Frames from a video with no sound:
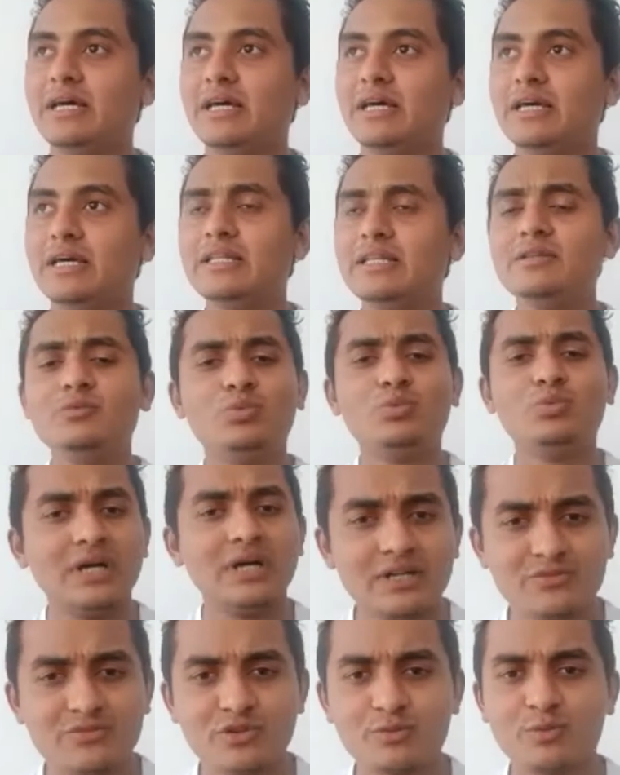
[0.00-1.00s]
in
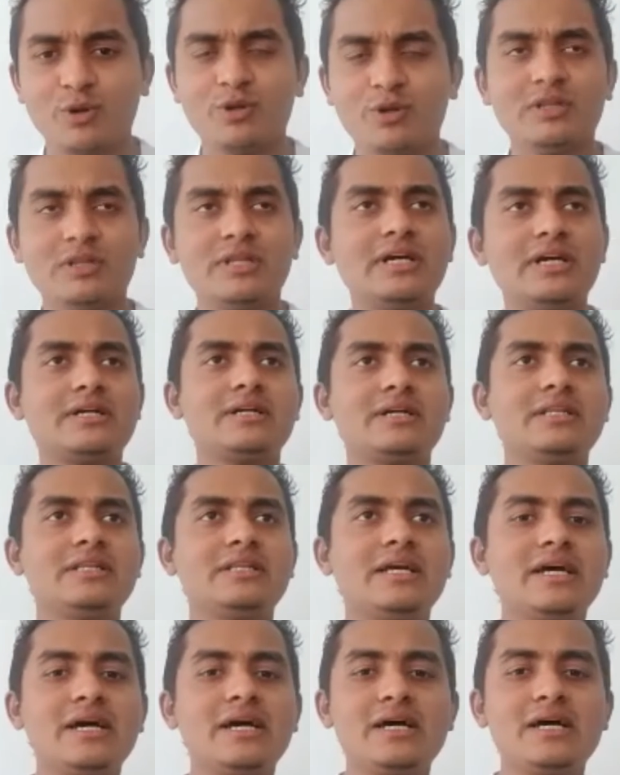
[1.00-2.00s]
world football, that
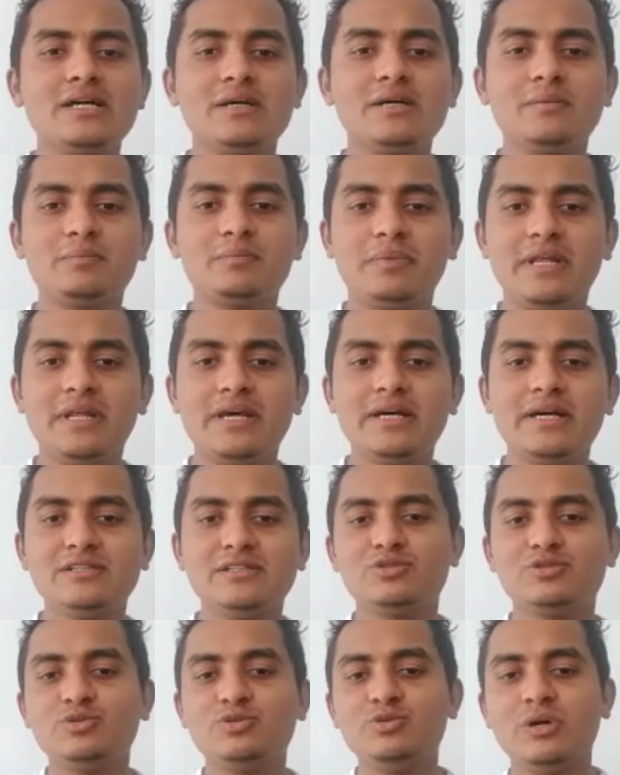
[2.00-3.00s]
there are
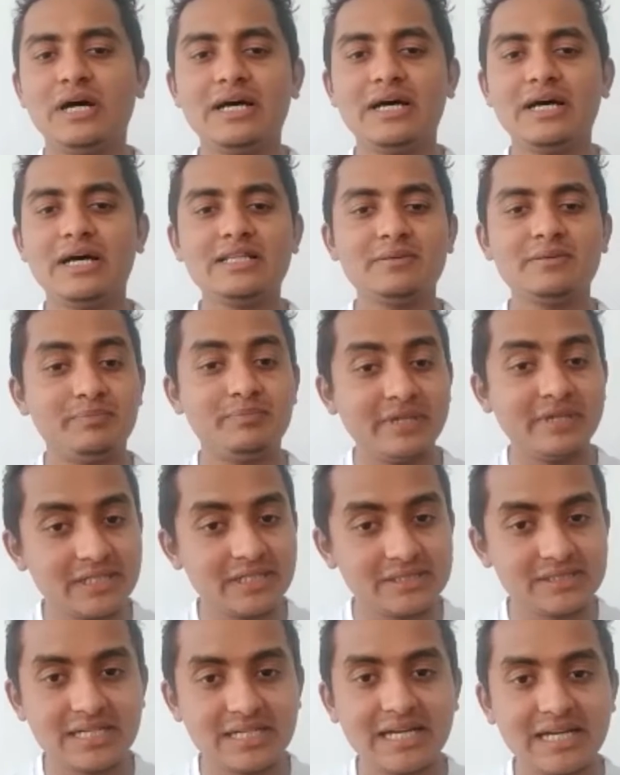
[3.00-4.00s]
players who are the biggest
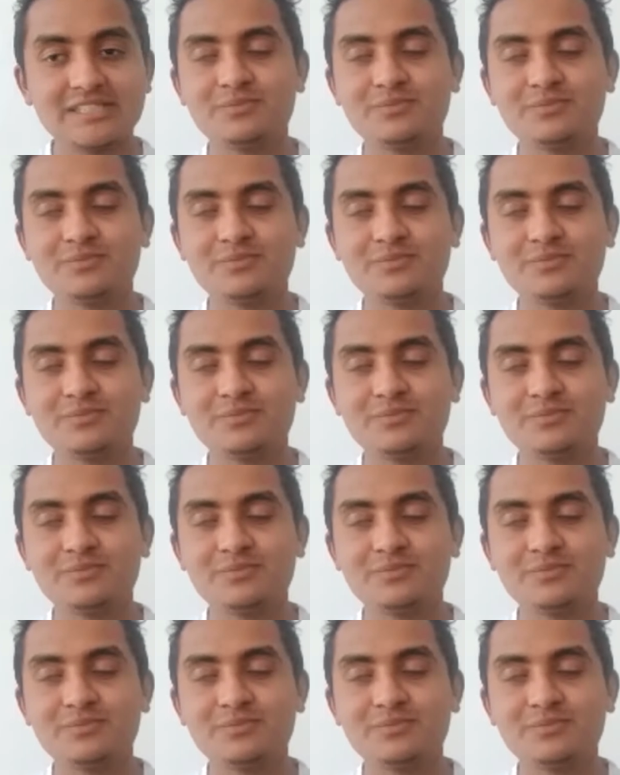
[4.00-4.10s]
stars,